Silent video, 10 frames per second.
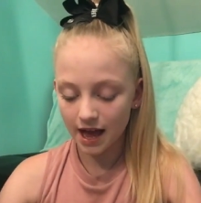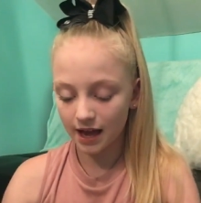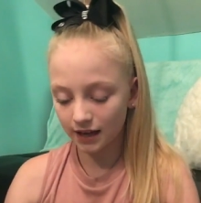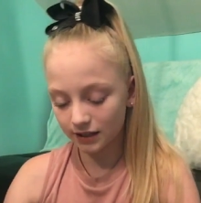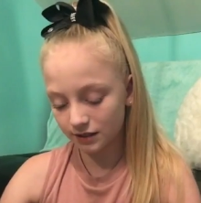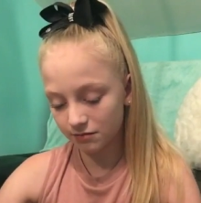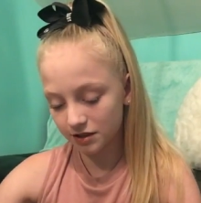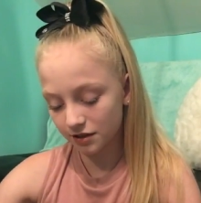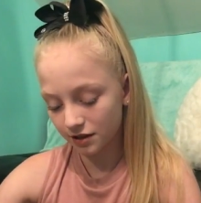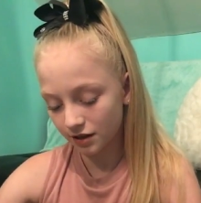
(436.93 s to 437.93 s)
And I'm
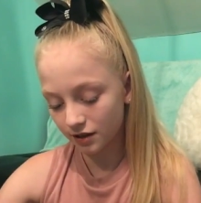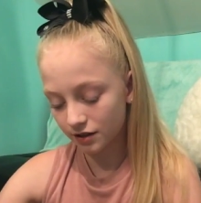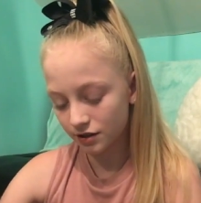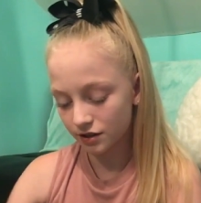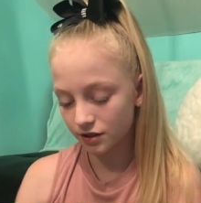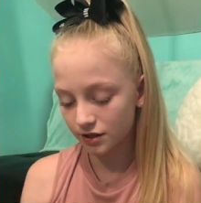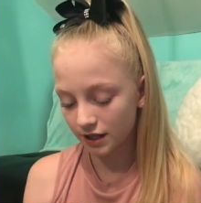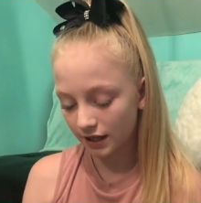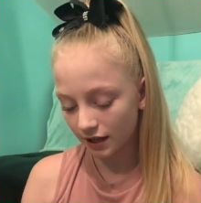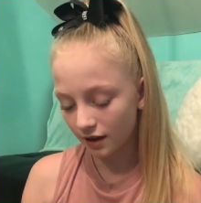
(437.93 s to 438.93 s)
just going to
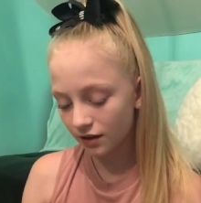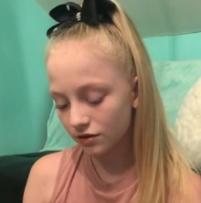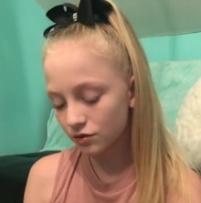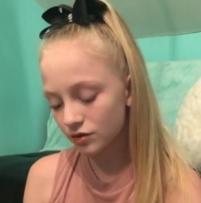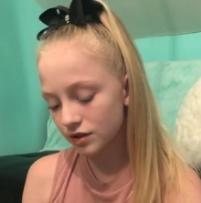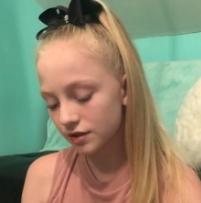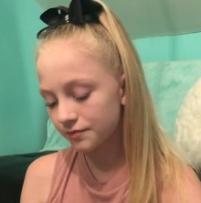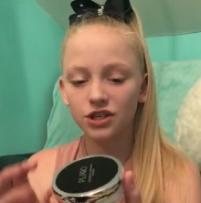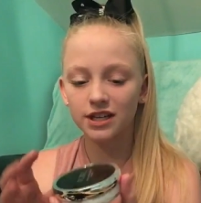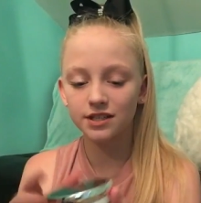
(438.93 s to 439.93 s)
take it out.
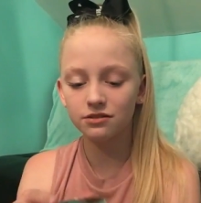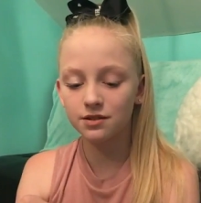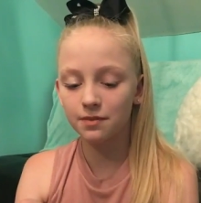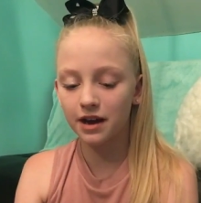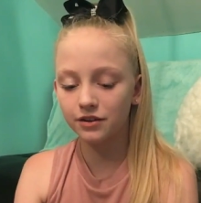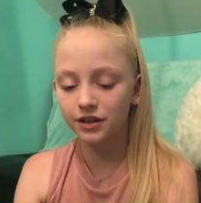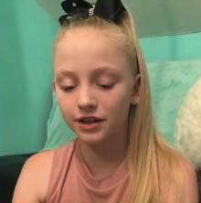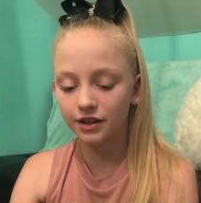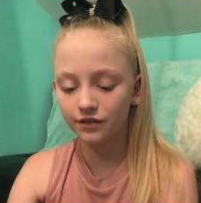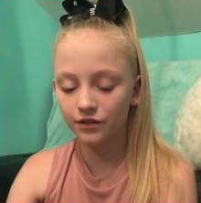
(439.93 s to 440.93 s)
Translucent
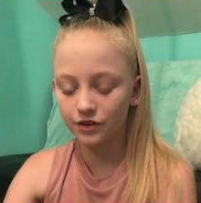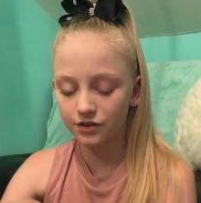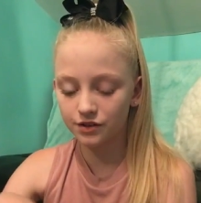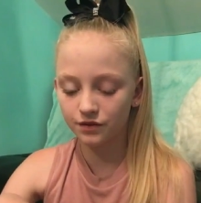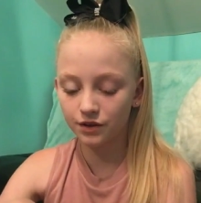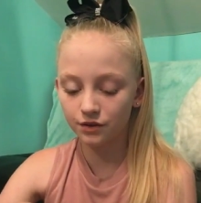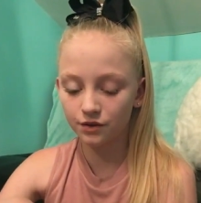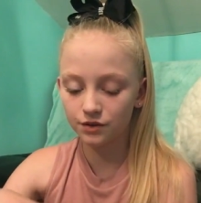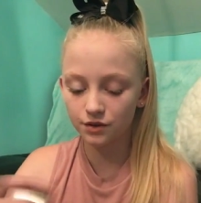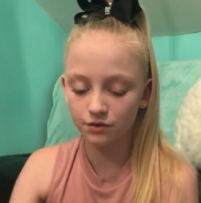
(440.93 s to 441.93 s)
powder, for those of you
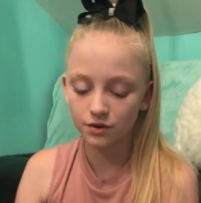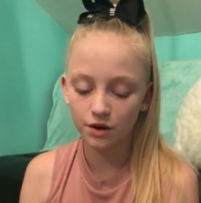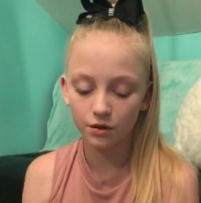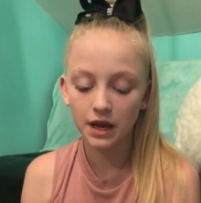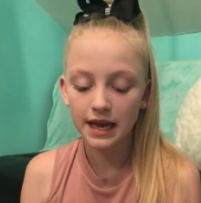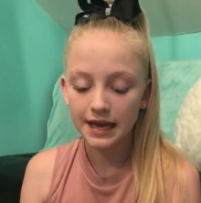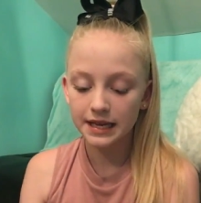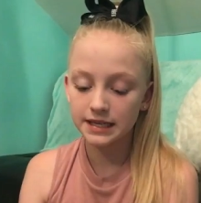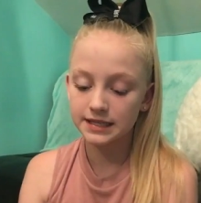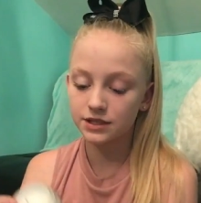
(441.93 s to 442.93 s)
who don't know,
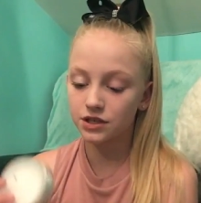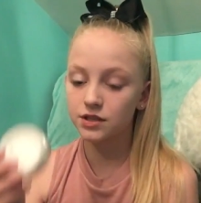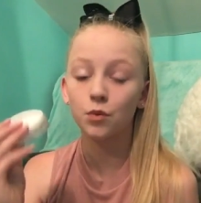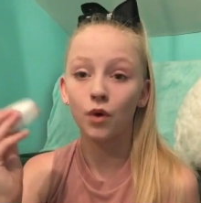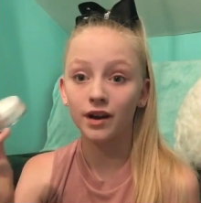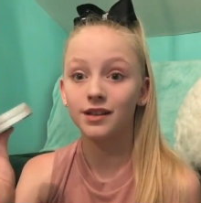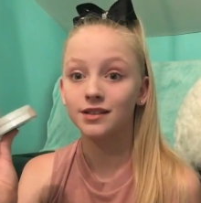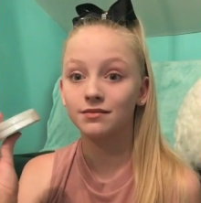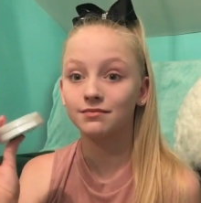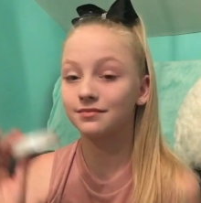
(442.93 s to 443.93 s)
is just
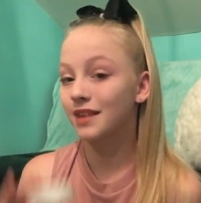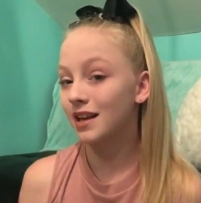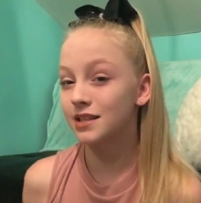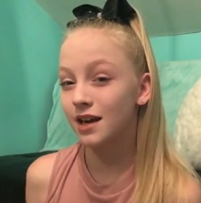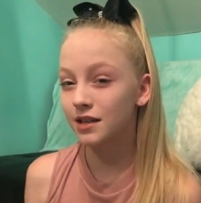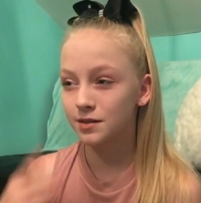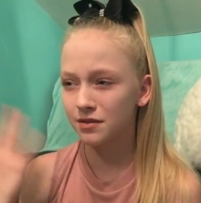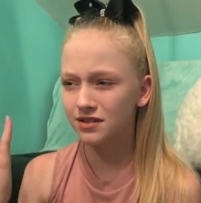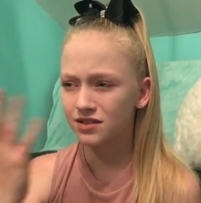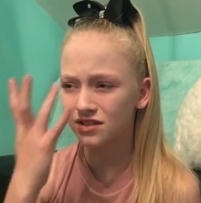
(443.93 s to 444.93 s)
white. I
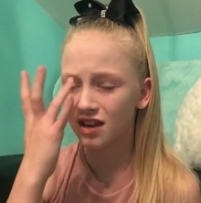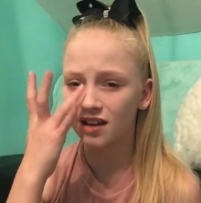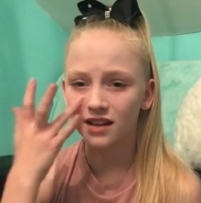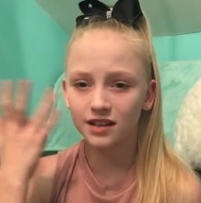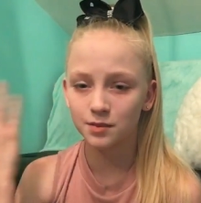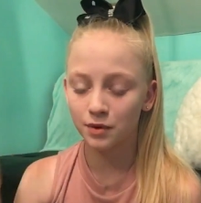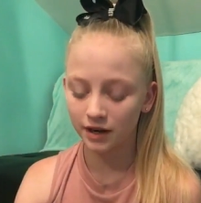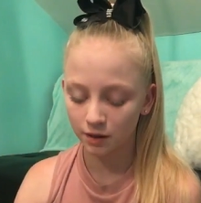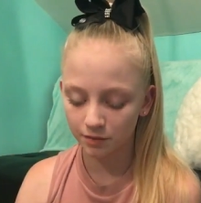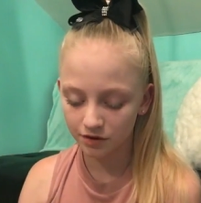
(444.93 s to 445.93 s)
suppose it's just kind of like to
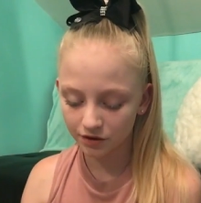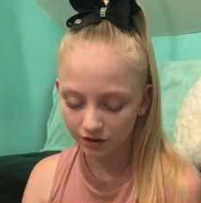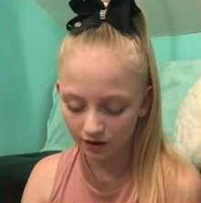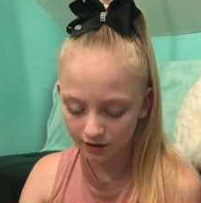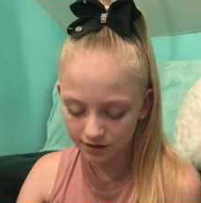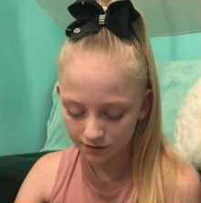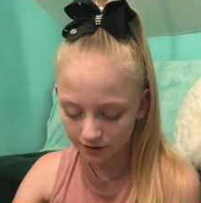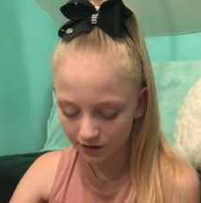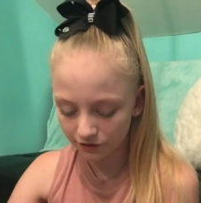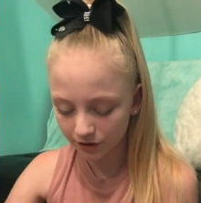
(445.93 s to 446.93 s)
brighten up under your eyes or
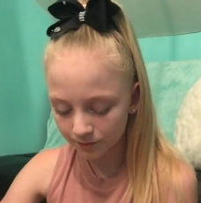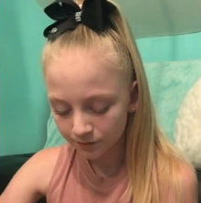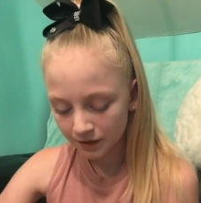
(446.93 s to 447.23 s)
whatever.